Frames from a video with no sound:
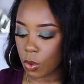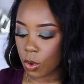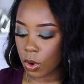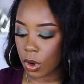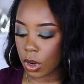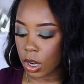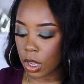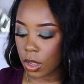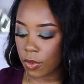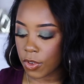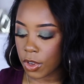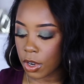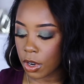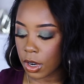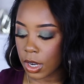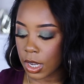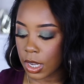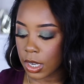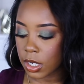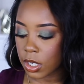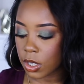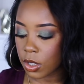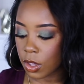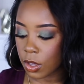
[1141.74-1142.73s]
or if you're
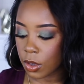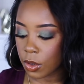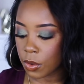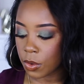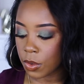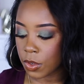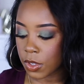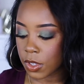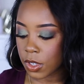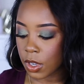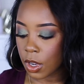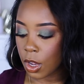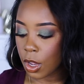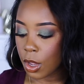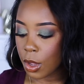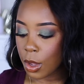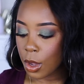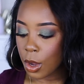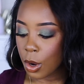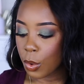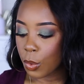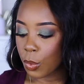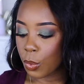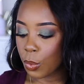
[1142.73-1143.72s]
into those
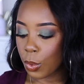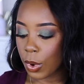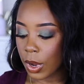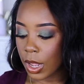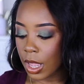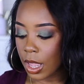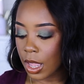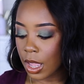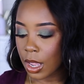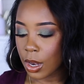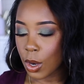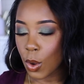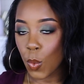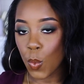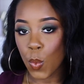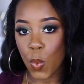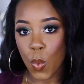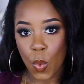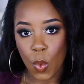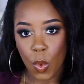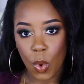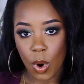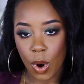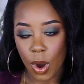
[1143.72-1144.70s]
red
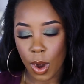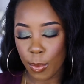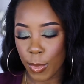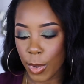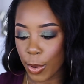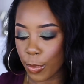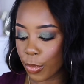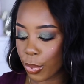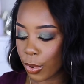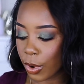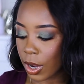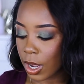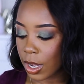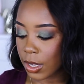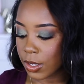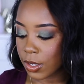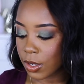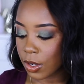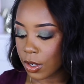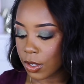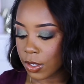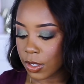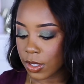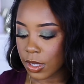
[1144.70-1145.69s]
warm
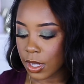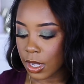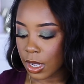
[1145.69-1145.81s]
bronzers,